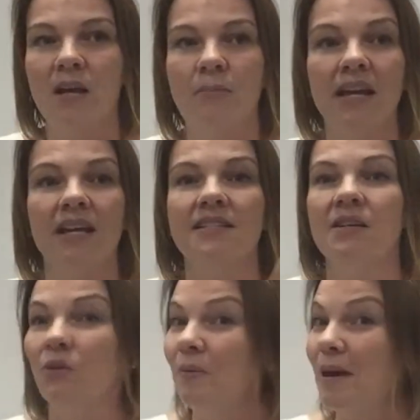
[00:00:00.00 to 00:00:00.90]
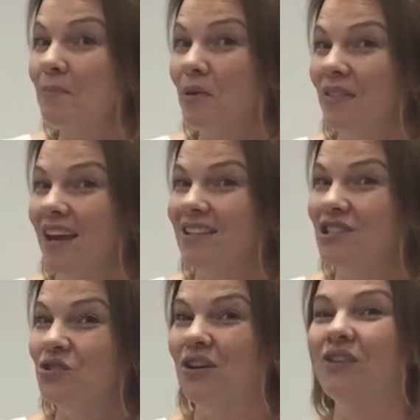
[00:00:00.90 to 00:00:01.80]
because they remember that
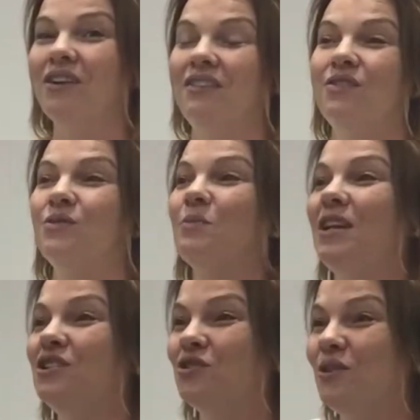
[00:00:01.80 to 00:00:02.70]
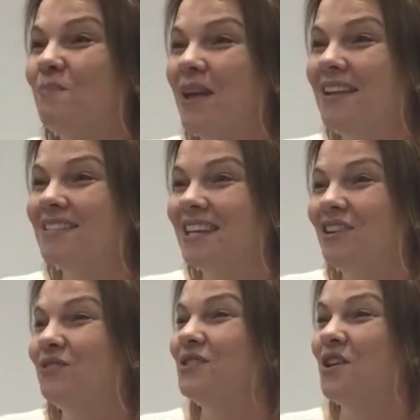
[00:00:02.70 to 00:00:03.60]
it's triggering those pleasure and pain
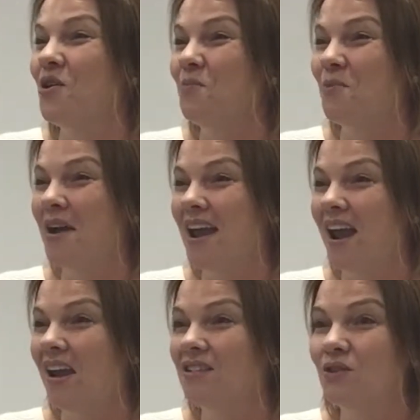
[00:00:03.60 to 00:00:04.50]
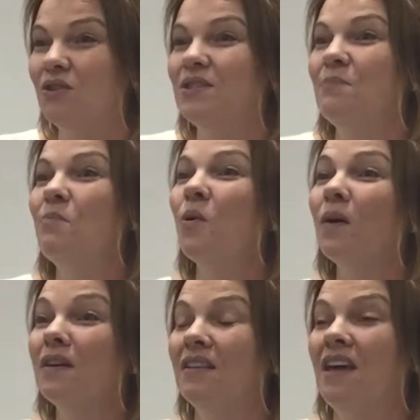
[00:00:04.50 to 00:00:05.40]
centers in our brain. So it's
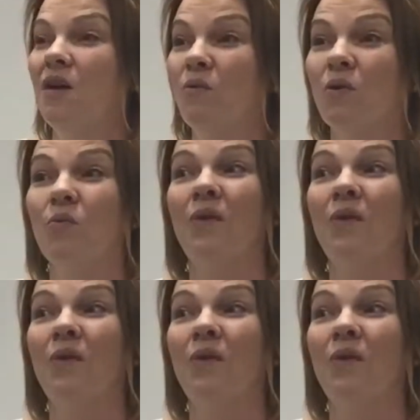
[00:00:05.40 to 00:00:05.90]
important that we're